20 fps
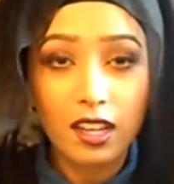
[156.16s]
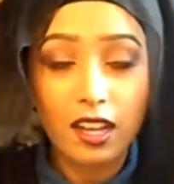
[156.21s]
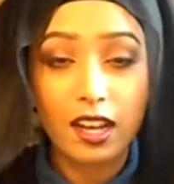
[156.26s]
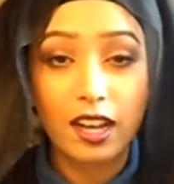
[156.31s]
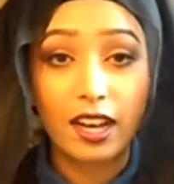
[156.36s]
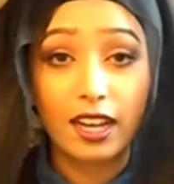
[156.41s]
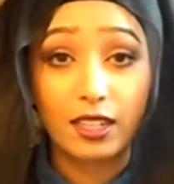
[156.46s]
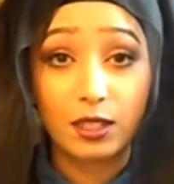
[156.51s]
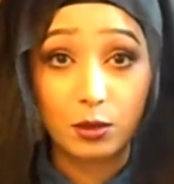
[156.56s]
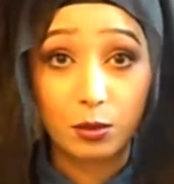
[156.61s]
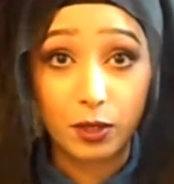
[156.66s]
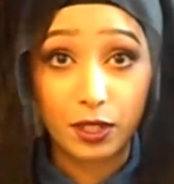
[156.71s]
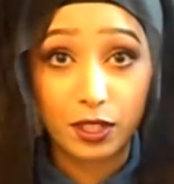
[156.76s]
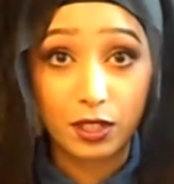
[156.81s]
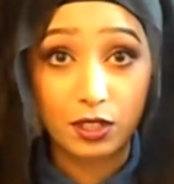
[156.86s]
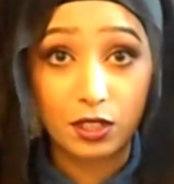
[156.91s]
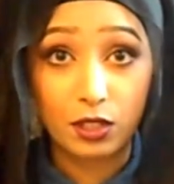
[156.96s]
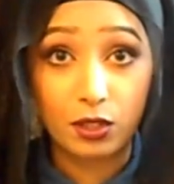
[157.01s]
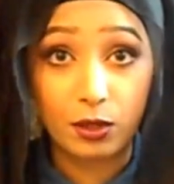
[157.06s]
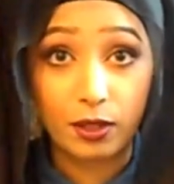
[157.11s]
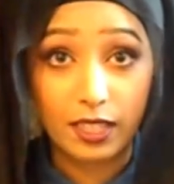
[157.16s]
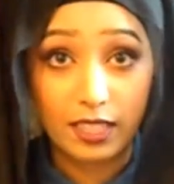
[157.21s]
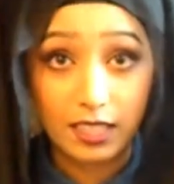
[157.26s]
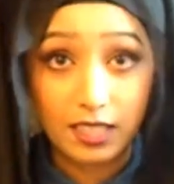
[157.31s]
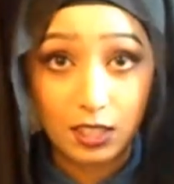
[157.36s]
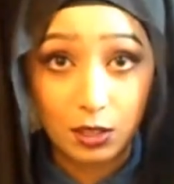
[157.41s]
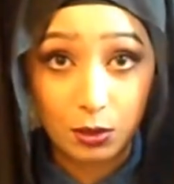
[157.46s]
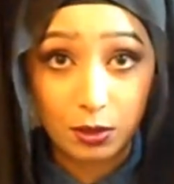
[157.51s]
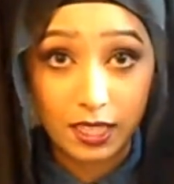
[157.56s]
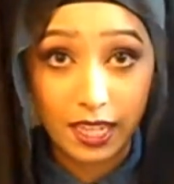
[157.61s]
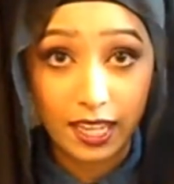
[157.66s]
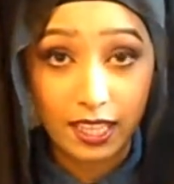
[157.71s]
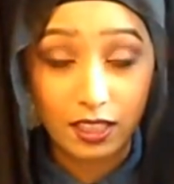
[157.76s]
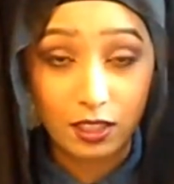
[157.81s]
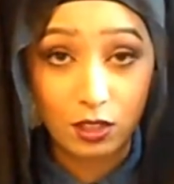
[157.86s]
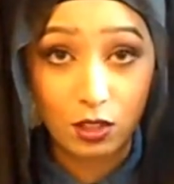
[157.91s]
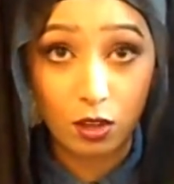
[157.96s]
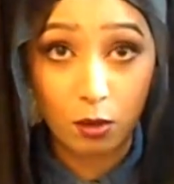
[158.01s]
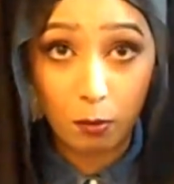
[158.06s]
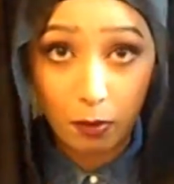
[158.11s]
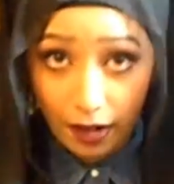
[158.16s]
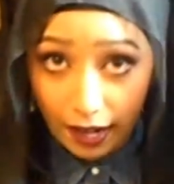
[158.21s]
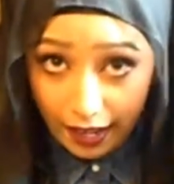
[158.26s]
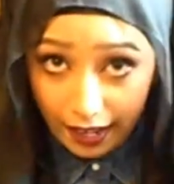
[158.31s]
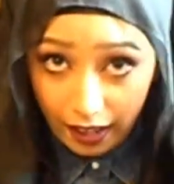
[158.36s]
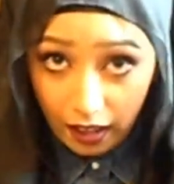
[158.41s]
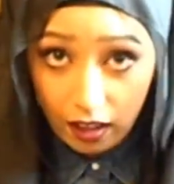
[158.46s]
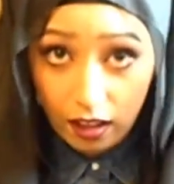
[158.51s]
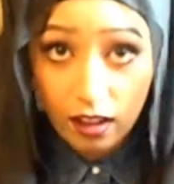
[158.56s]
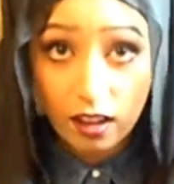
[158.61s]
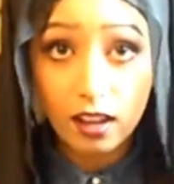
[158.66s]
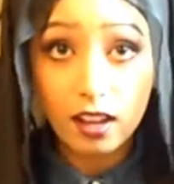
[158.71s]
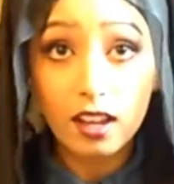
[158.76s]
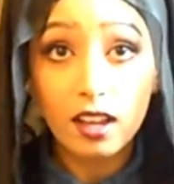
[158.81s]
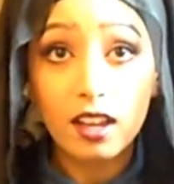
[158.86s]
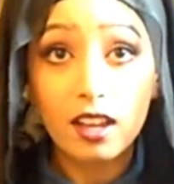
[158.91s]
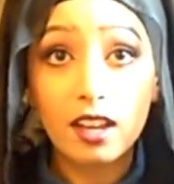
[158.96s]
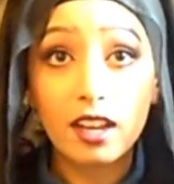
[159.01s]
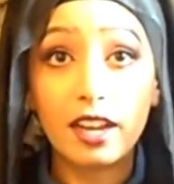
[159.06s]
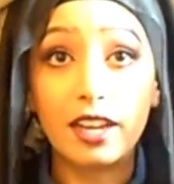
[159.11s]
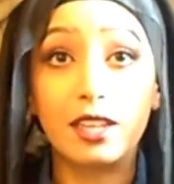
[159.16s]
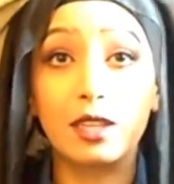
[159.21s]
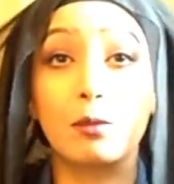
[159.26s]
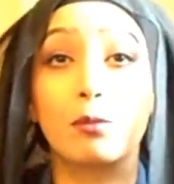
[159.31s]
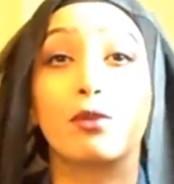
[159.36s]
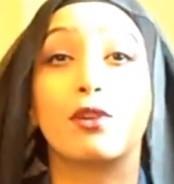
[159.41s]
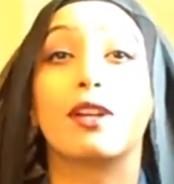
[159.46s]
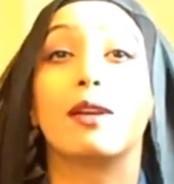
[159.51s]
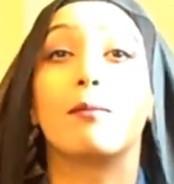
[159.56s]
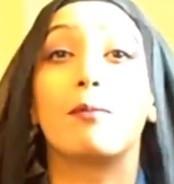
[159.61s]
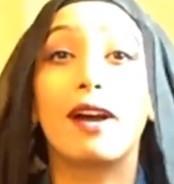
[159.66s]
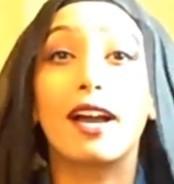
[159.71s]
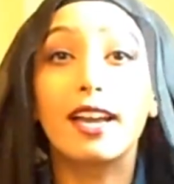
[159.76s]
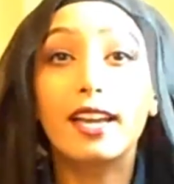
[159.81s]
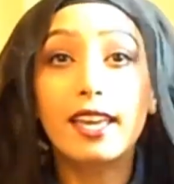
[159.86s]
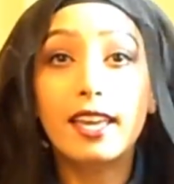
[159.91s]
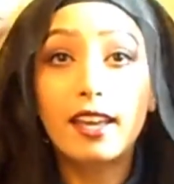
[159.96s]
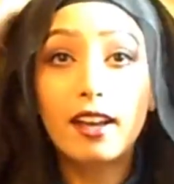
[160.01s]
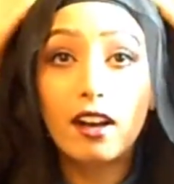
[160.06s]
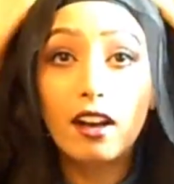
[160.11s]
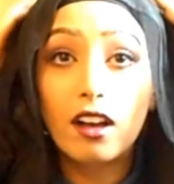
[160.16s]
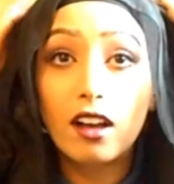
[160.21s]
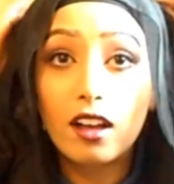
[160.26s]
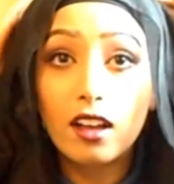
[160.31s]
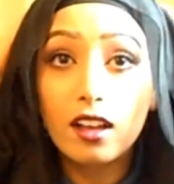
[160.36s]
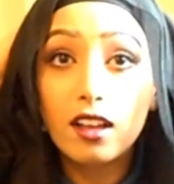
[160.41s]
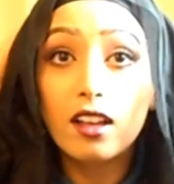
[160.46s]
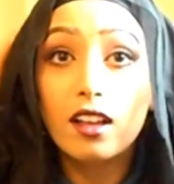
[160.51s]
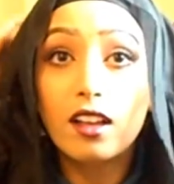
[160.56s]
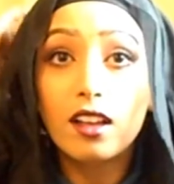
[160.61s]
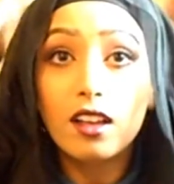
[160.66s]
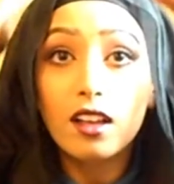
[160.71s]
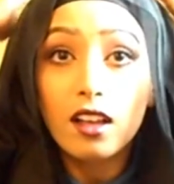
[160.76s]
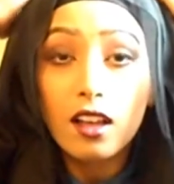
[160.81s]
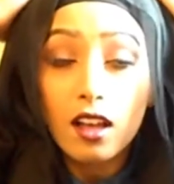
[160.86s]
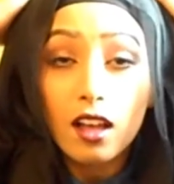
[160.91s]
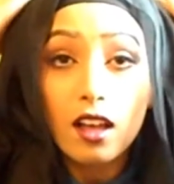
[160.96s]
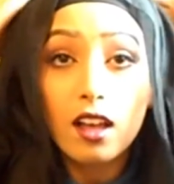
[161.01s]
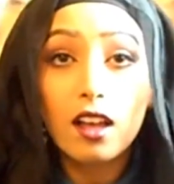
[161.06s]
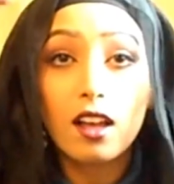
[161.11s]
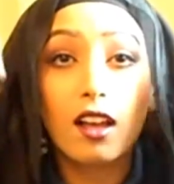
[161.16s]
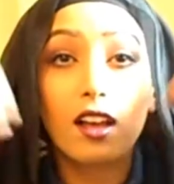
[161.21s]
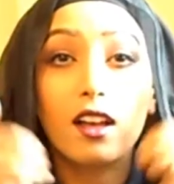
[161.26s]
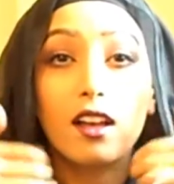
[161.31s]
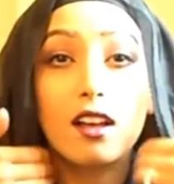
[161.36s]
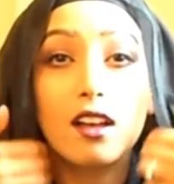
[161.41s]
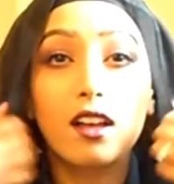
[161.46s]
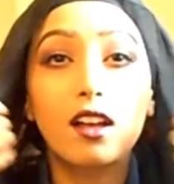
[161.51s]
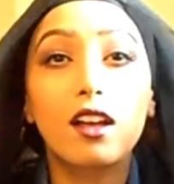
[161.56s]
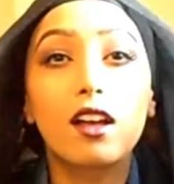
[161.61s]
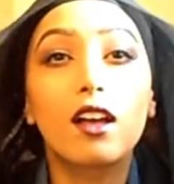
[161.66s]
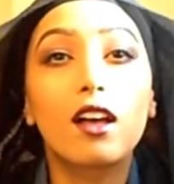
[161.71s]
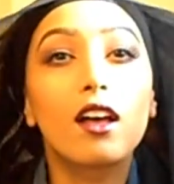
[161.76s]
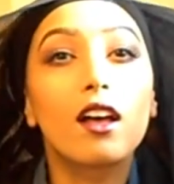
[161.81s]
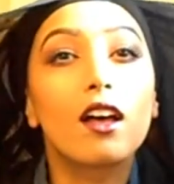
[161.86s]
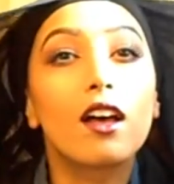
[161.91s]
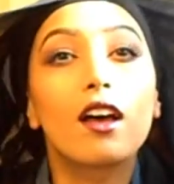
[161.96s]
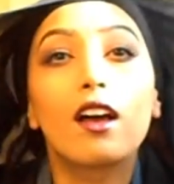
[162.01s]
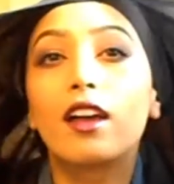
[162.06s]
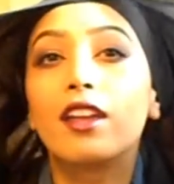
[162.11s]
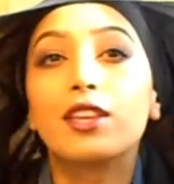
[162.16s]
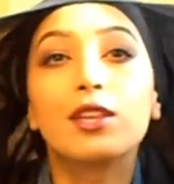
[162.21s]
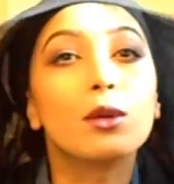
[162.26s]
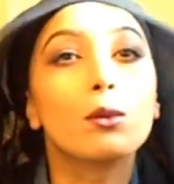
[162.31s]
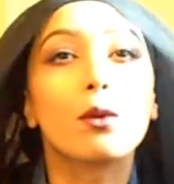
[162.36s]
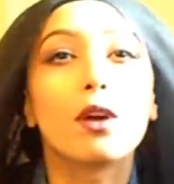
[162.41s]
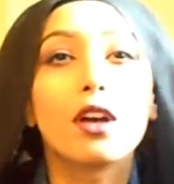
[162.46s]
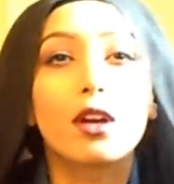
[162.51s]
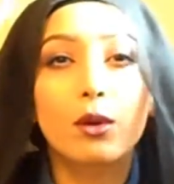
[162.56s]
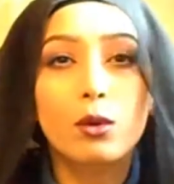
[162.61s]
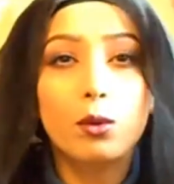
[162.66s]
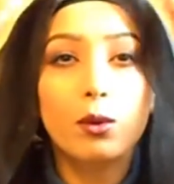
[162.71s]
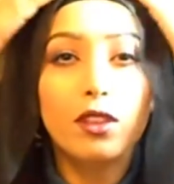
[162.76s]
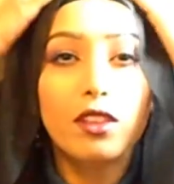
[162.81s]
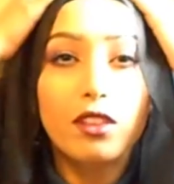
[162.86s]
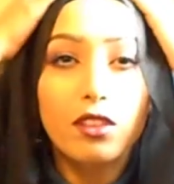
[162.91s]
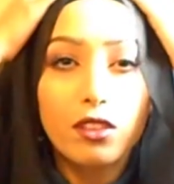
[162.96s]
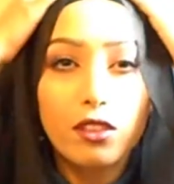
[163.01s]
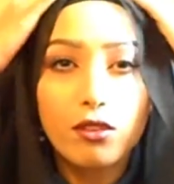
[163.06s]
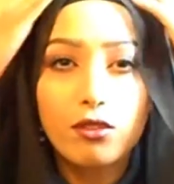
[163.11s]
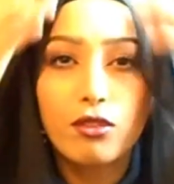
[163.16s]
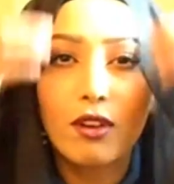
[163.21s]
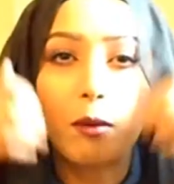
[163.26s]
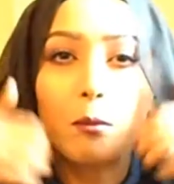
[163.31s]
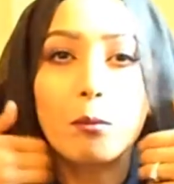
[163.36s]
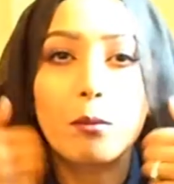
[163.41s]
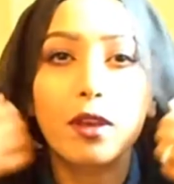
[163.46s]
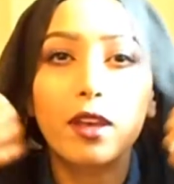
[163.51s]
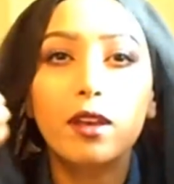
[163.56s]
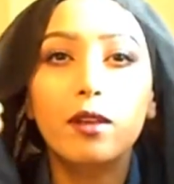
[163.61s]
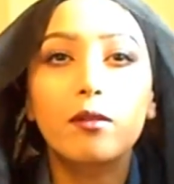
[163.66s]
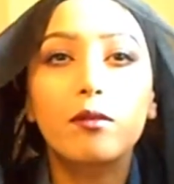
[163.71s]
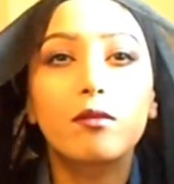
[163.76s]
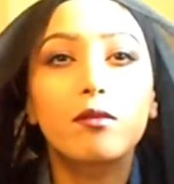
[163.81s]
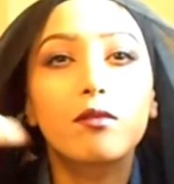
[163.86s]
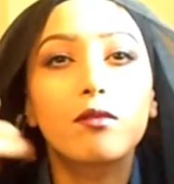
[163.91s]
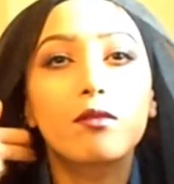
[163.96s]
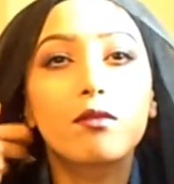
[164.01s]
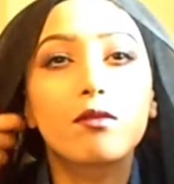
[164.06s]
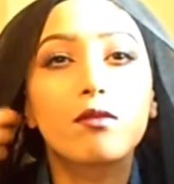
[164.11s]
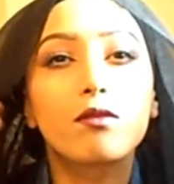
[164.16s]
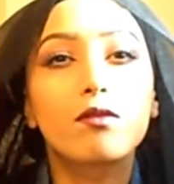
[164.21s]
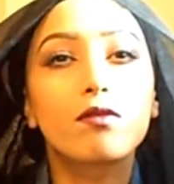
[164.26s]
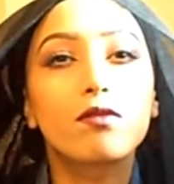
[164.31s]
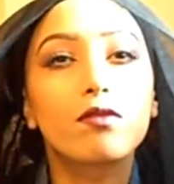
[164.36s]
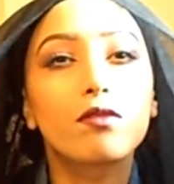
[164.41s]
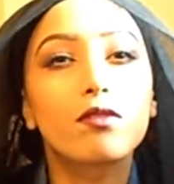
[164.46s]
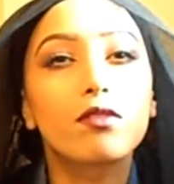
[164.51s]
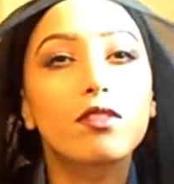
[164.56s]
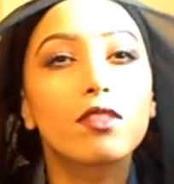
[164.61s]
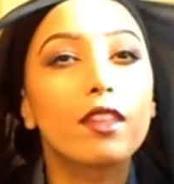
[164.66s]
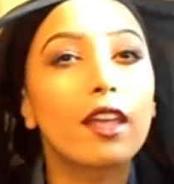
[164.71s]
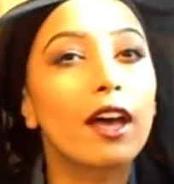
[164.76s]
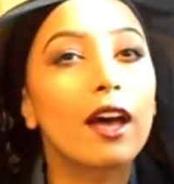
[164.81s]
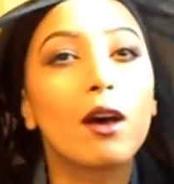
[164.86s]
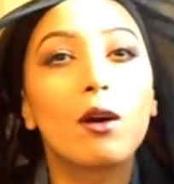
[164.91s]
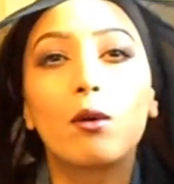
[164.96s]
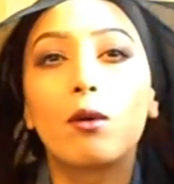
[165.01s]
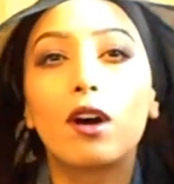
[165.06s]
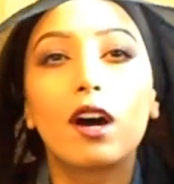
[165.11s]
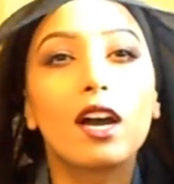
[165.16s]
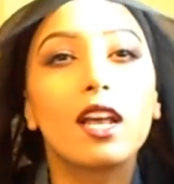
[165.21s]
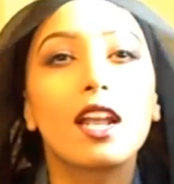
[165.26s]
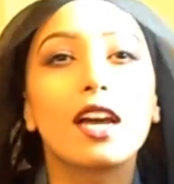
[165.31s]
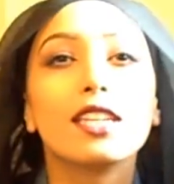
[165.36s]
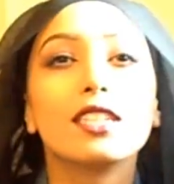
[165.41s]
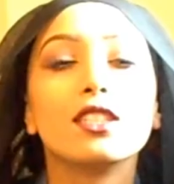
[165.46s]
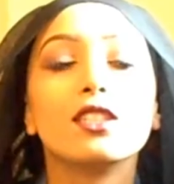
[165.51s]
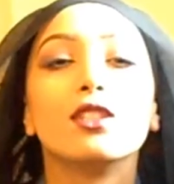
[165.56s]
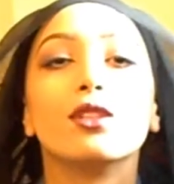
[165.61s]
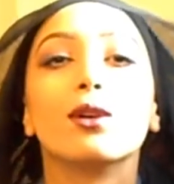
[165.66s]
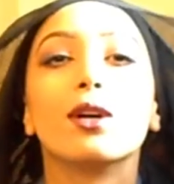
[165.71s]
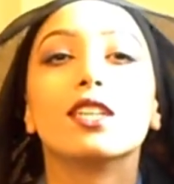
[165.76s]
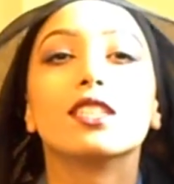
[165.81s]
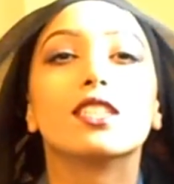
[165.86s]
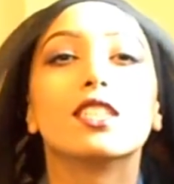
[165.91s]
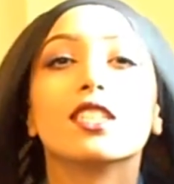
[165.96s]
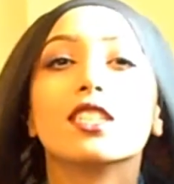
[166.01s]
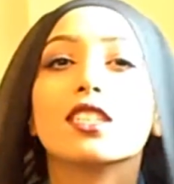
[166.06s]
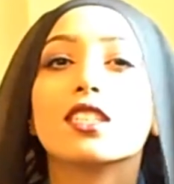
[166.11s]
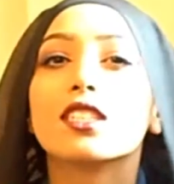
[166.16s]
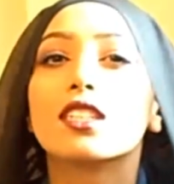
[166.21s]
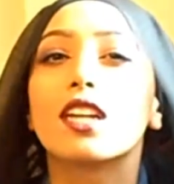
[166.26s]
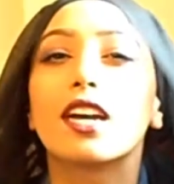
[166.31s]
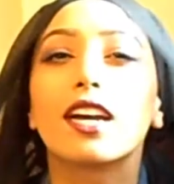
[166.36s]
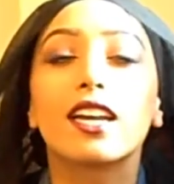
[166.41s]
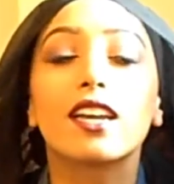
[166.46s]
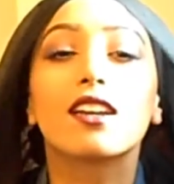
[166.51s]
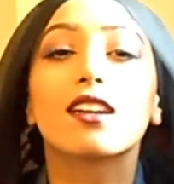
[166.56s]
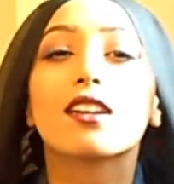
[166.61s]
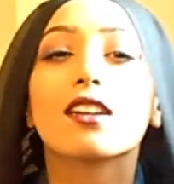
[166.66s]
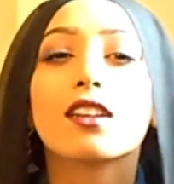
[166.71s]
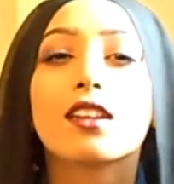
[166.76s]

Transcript: And what you do is you take the top layer and you put it back here and you work with the front bit. Now what I like to do is I just like